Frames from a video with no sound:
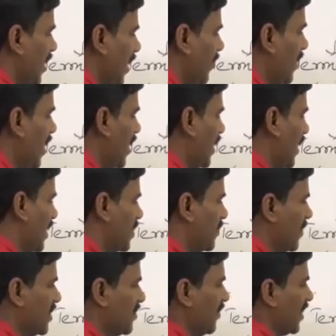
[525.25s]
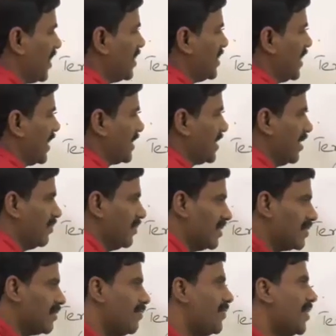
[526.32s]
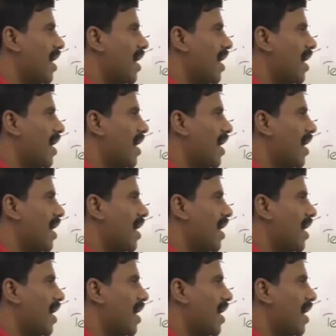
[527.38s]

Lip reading: terminating decimals, we can say, examples.